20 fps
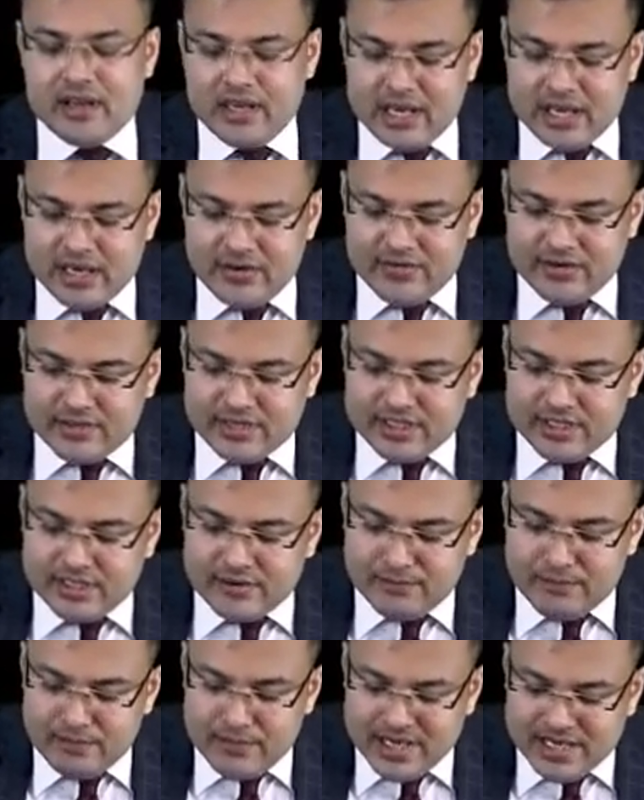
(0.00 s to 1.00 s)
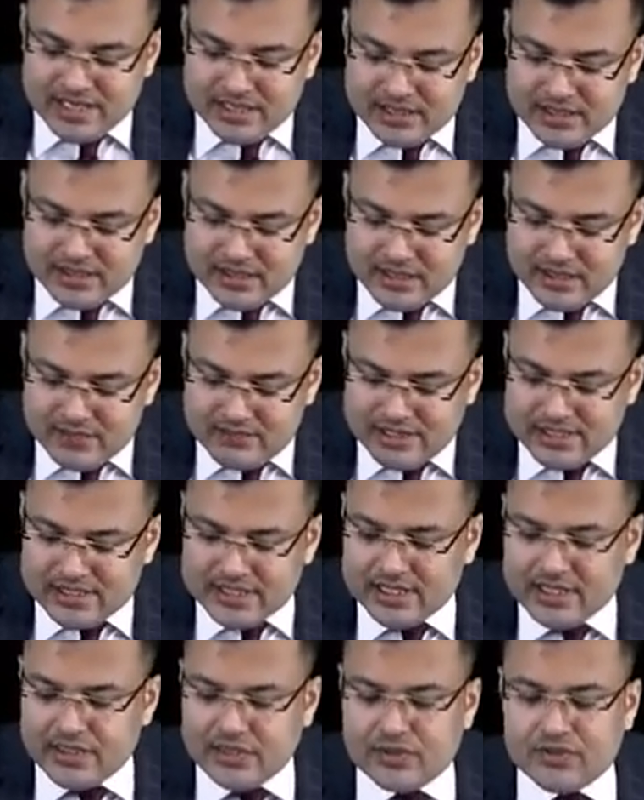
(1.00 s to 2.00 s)
And if you see the best
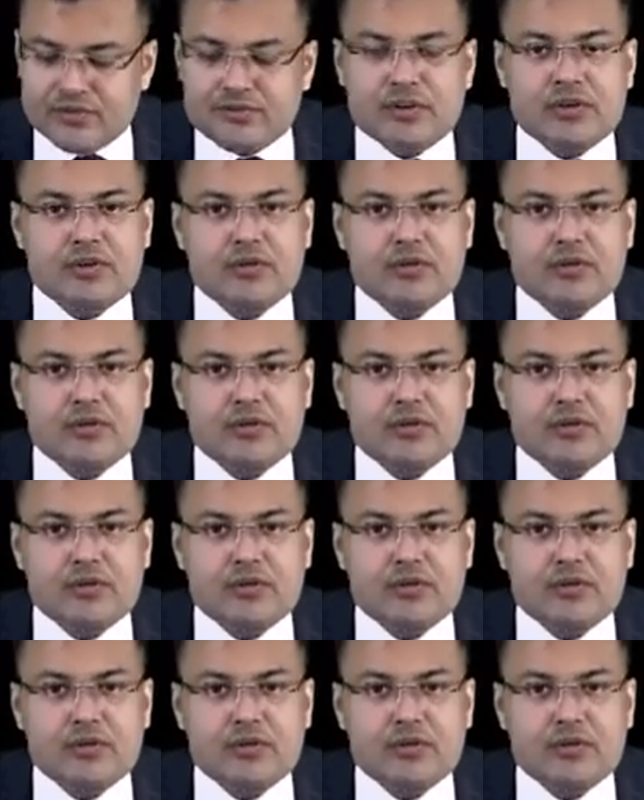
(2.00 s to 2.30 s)
investigation for